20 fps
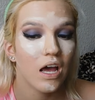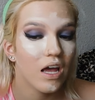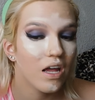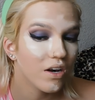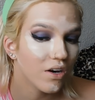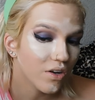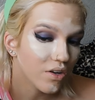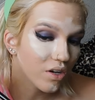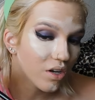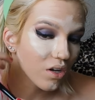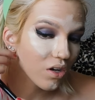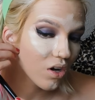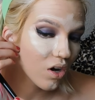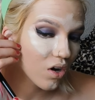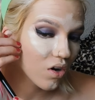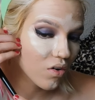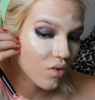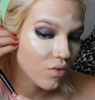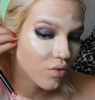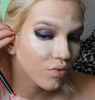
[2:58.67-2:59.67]
and you can
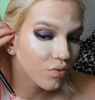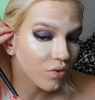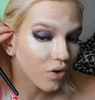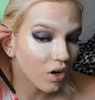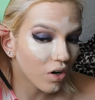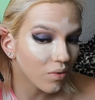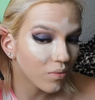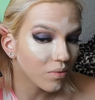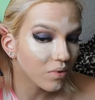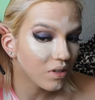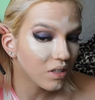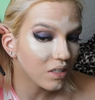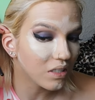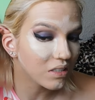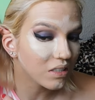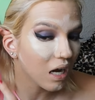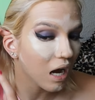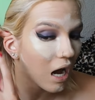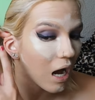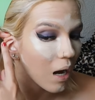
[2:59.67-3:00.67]
go from the
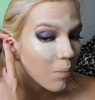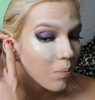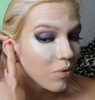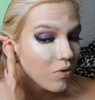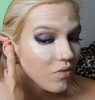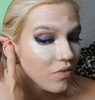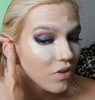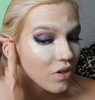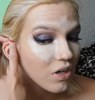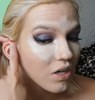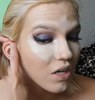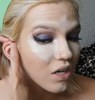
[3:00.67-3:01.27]
top of your